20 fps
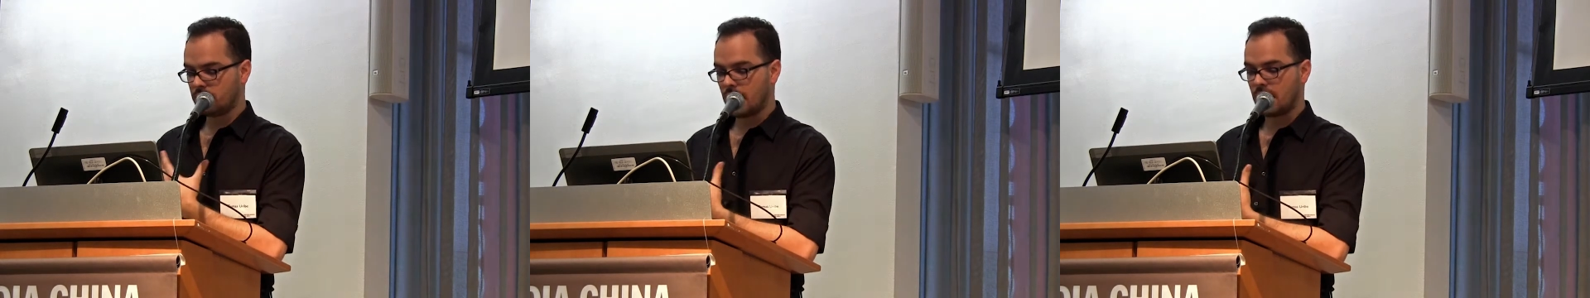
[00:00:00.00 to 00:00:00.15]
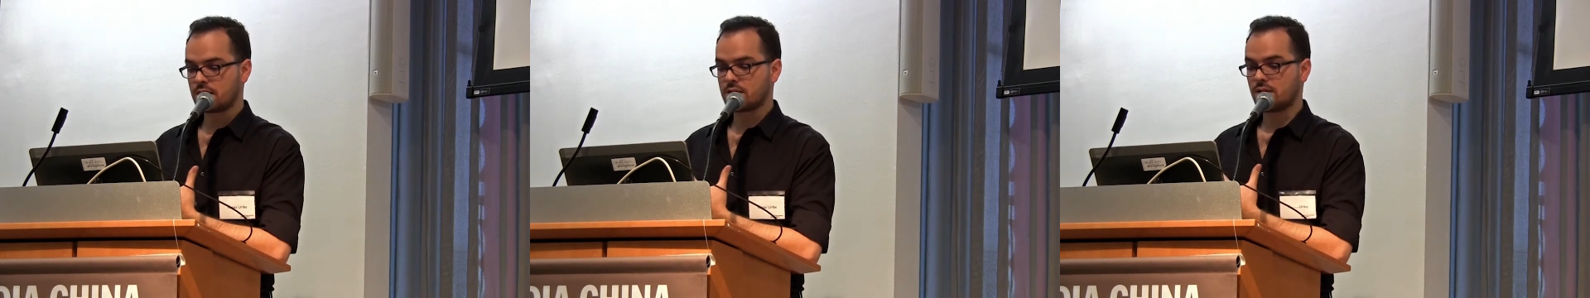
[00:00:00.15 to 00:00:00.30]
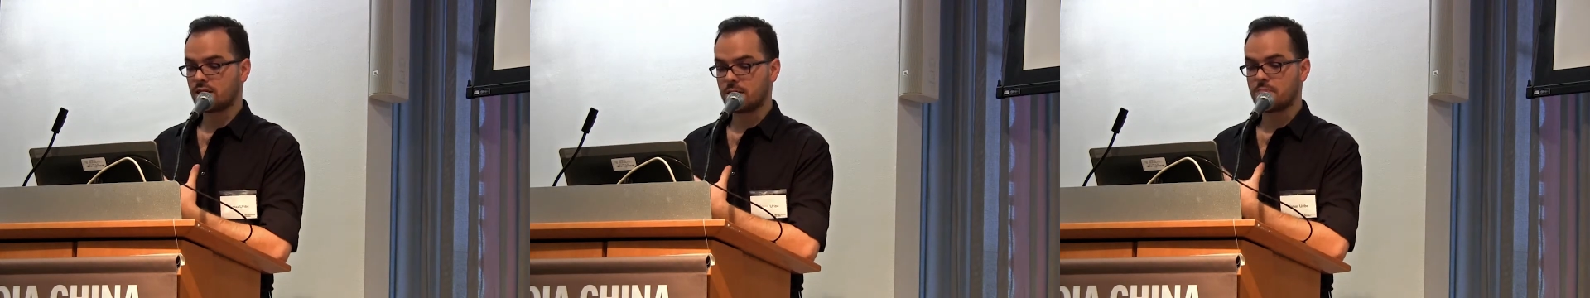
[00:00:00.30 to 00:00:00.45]

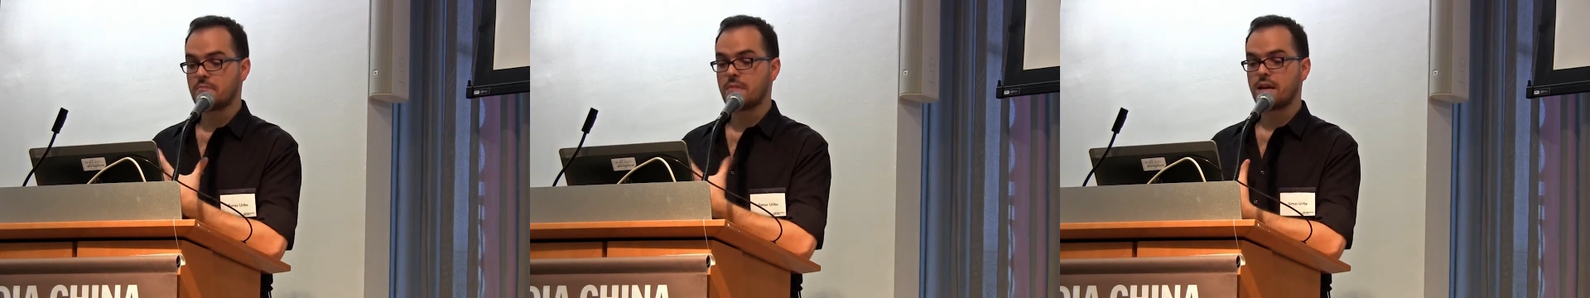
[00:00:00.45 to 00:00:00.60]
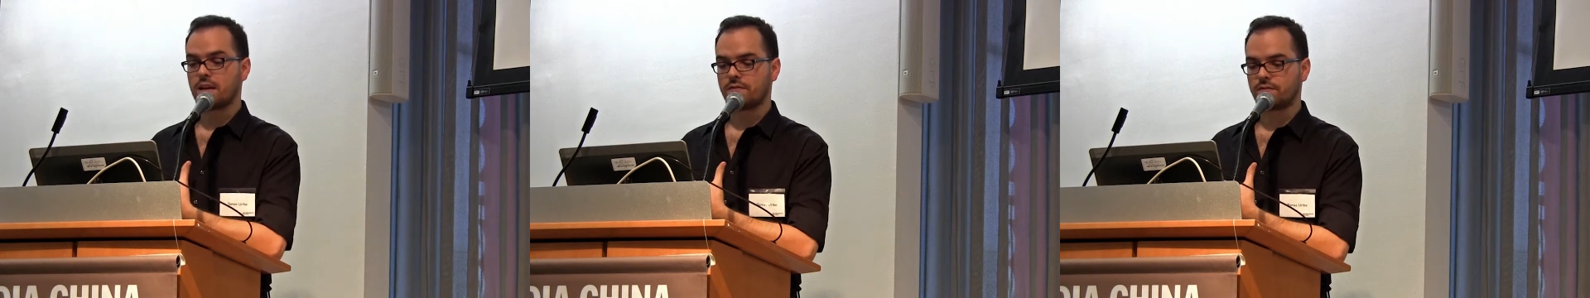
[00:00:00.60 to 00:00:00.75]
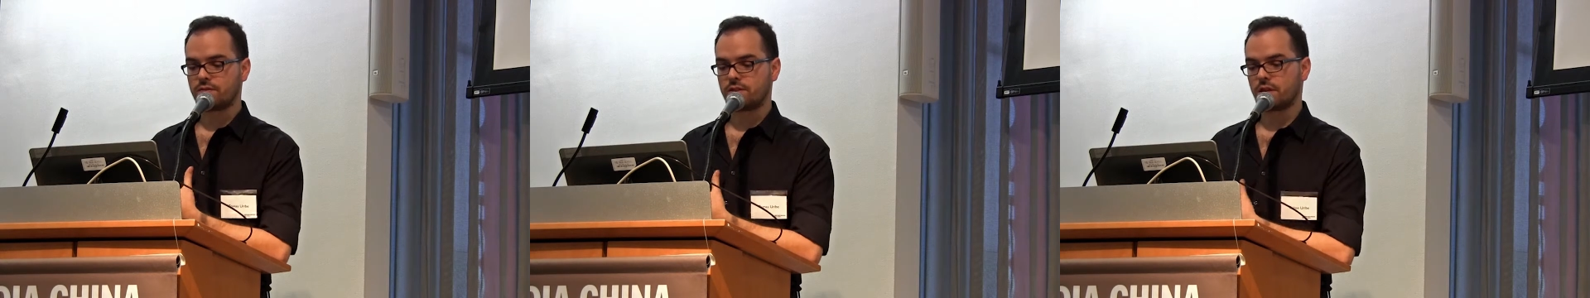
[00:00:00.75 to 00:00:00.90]
actually
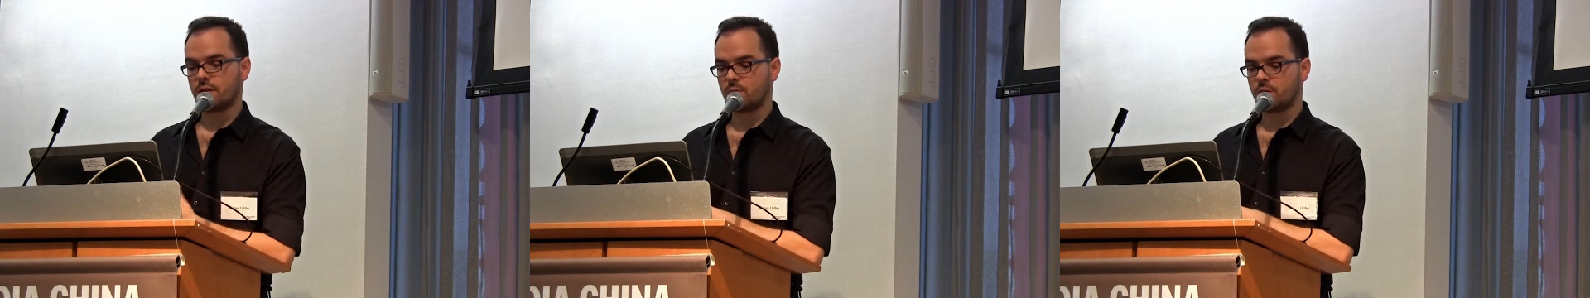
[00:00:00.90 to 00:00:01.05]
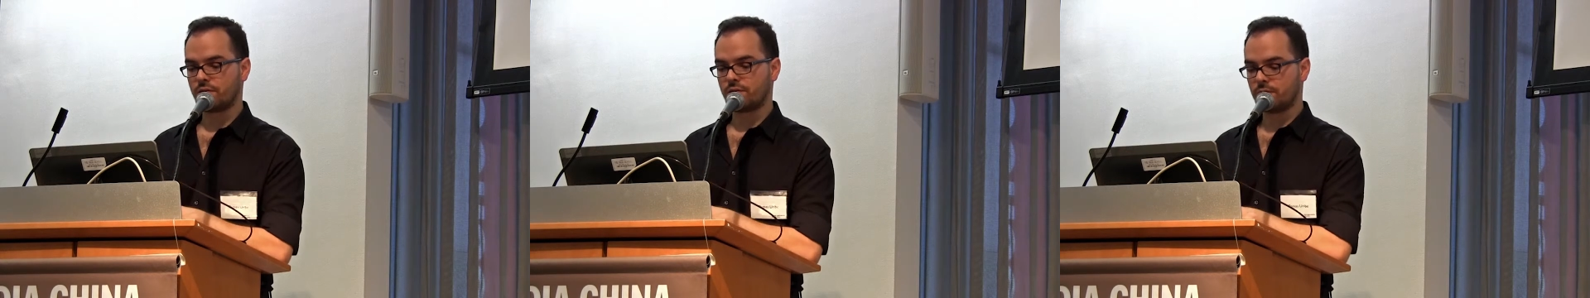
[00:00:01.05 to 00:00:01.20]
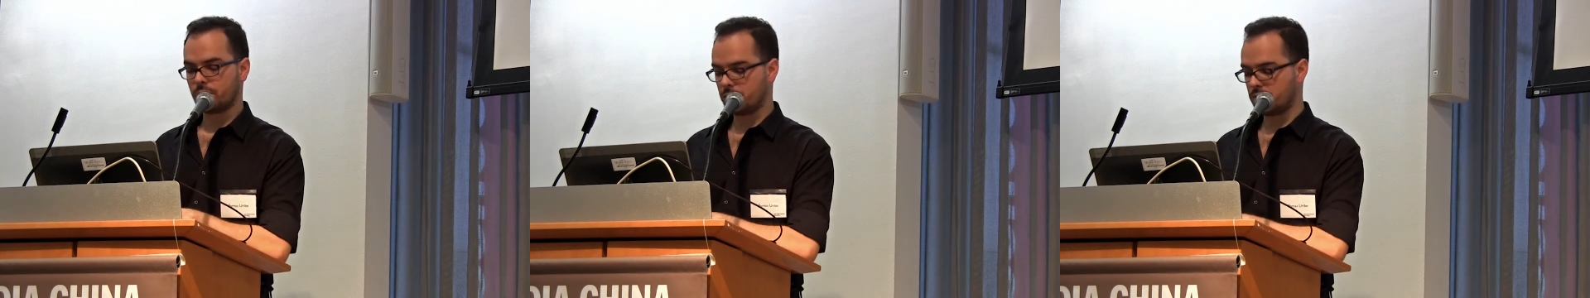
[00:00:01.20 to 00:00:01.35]
met
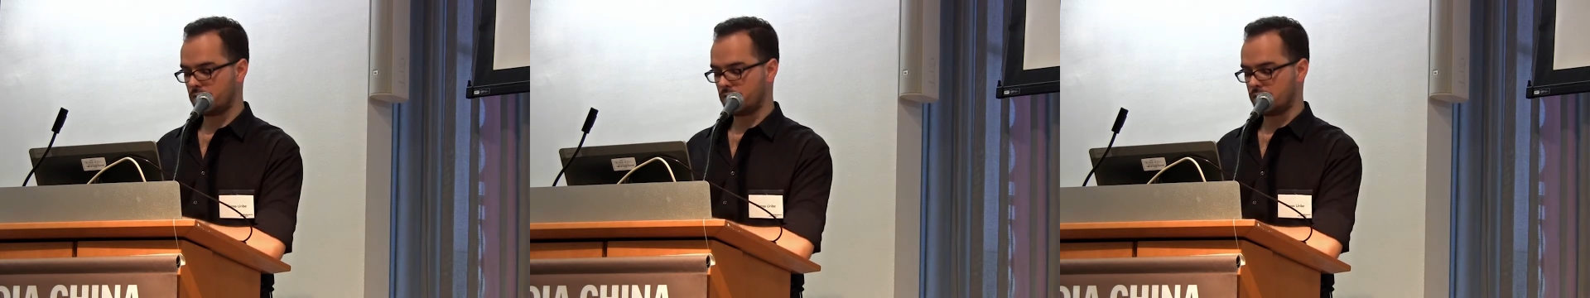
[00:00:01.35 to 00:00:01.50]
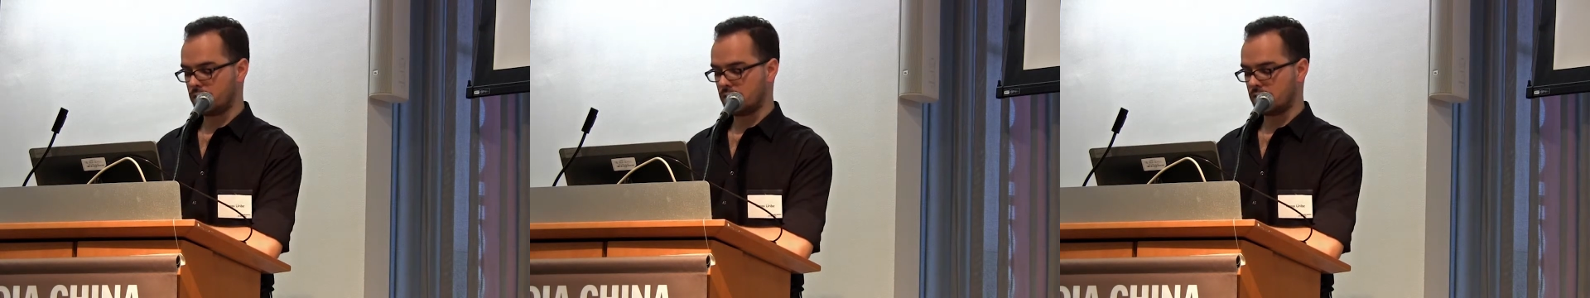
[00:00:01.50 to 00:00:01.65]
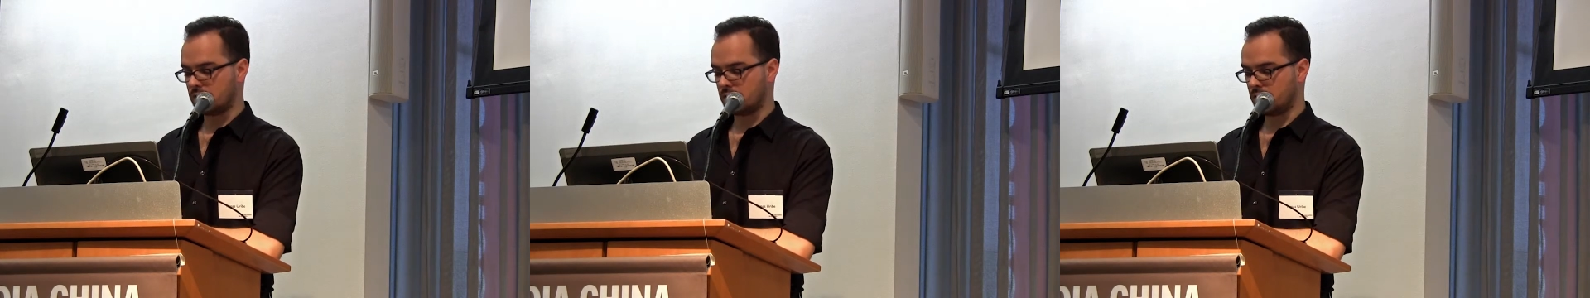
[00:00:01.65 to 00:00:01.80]
someone from the
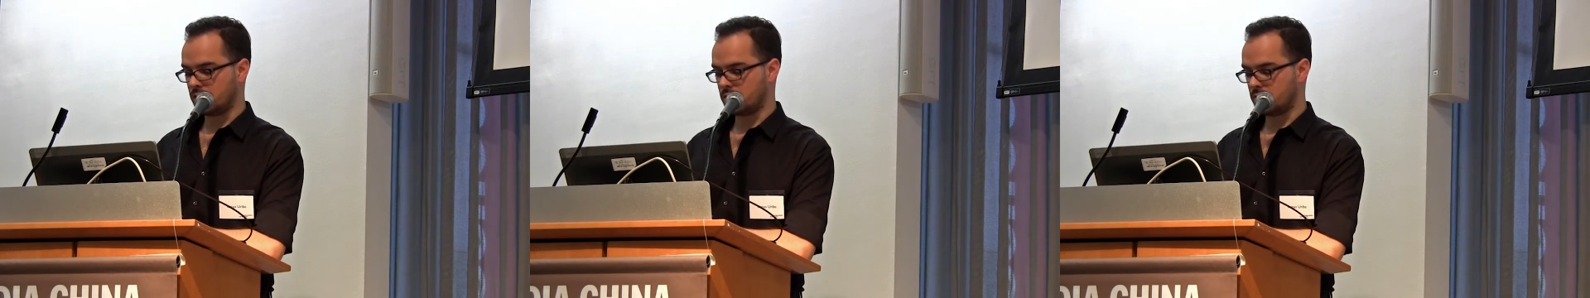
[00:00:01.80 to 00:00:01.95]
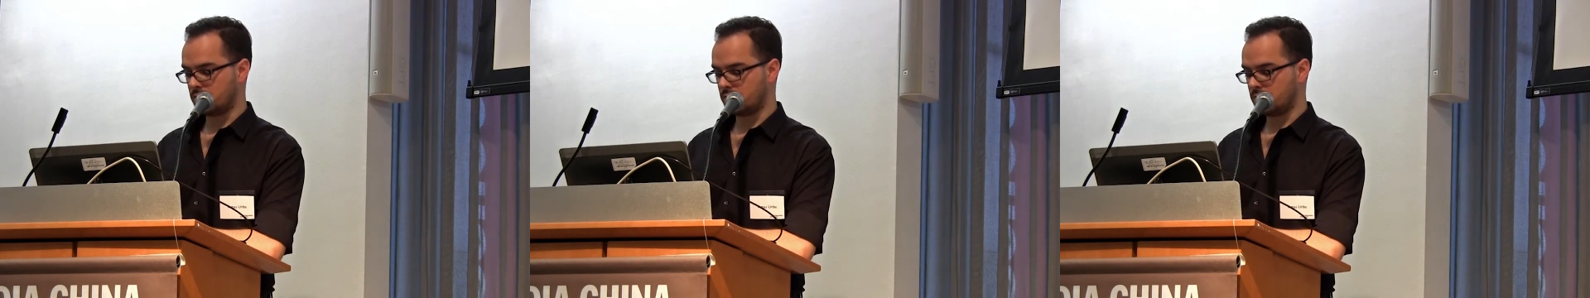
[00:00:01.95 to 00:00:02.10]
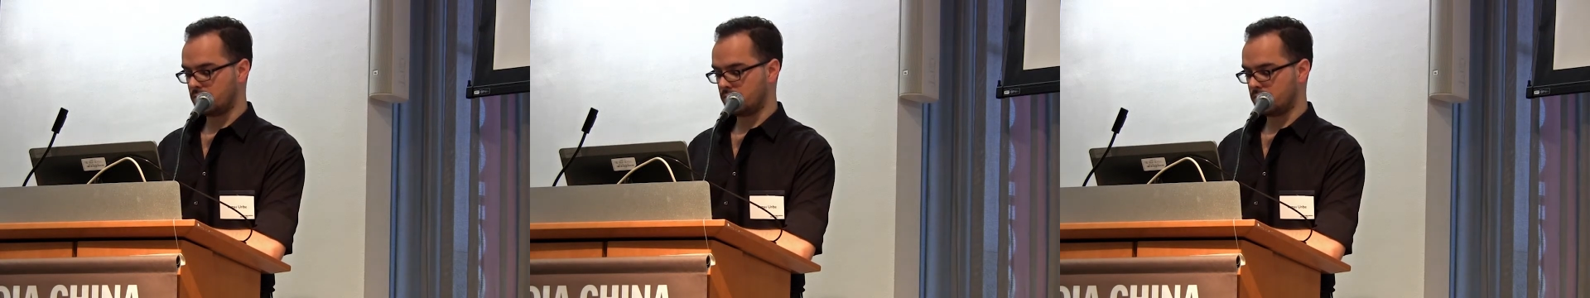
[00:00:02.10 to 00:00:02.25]

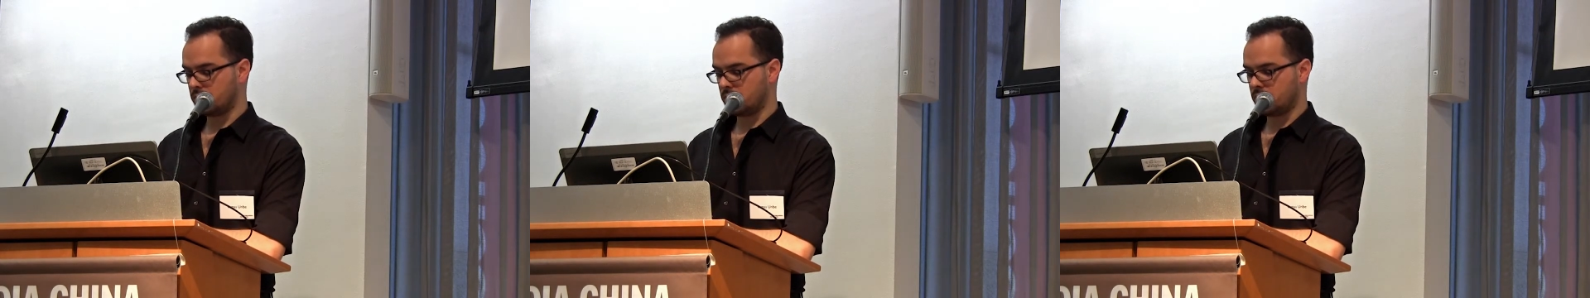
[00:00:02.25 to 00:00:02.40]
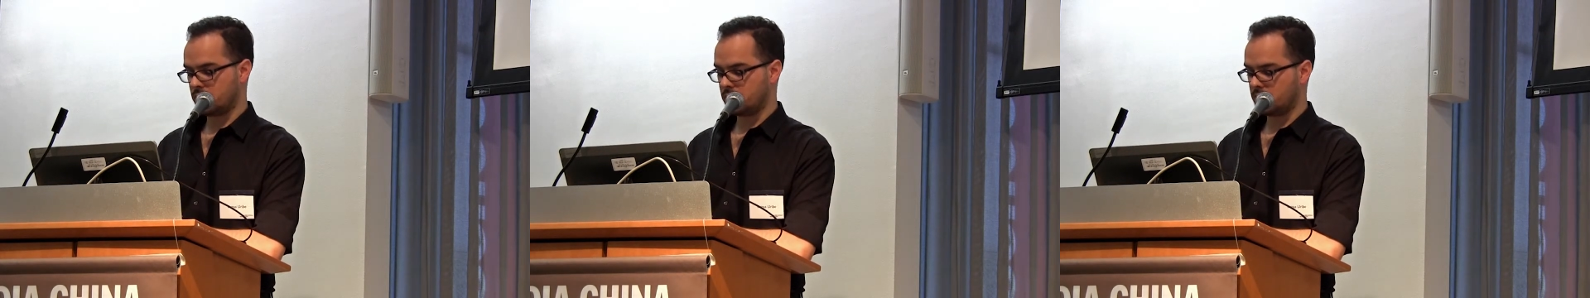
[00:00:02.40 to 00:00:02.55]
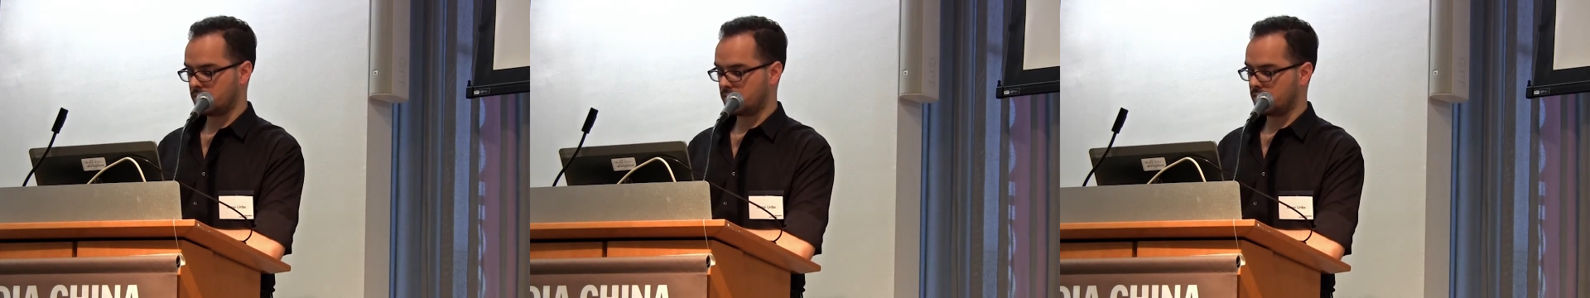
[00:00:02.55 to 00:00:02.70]
organization,
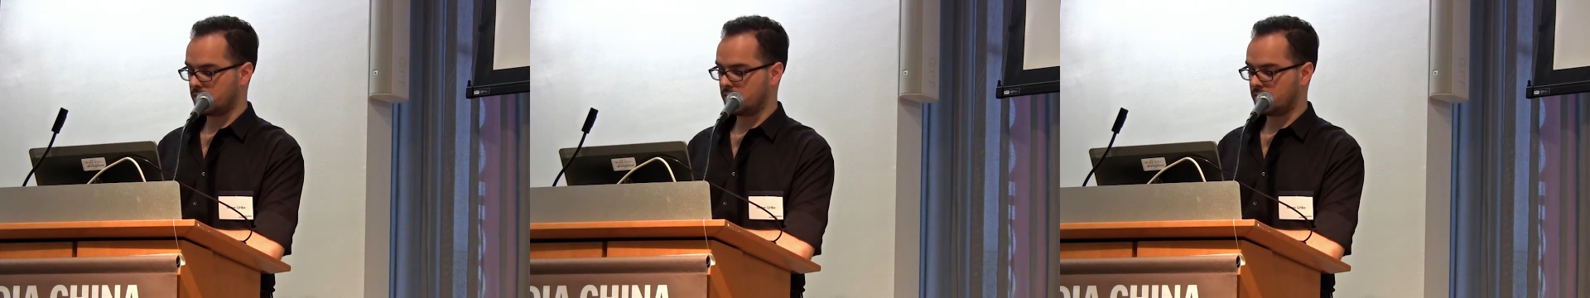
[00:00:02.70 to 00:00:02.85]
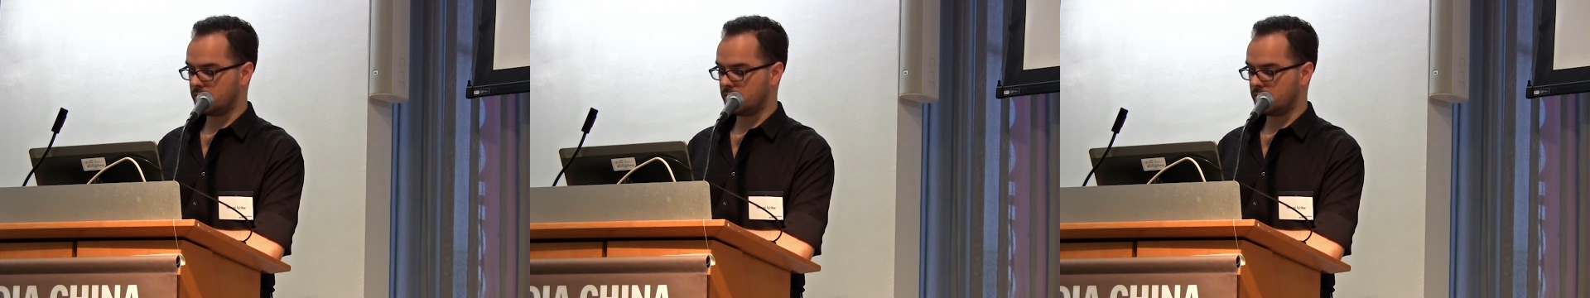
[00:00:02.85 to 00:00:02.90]
because,